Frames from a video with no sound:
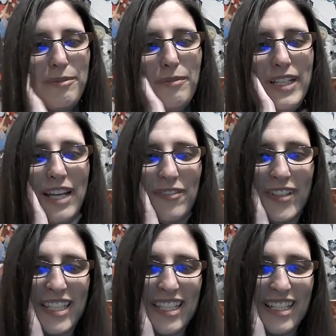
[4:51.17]
what have
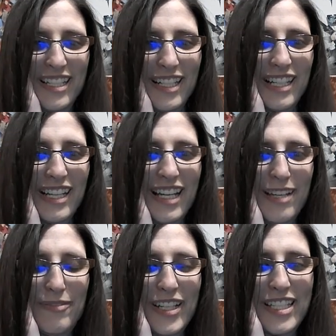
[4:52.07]
we here? Ah,
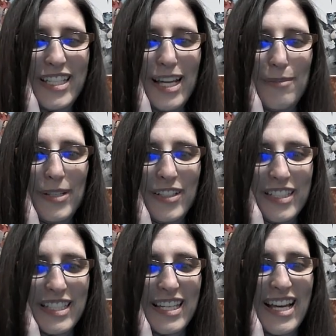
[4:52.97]
my job here is
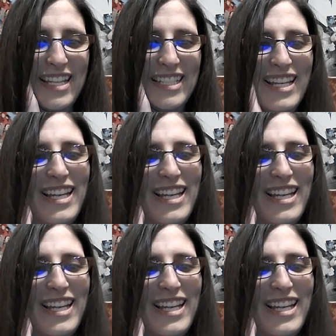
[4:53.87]
done.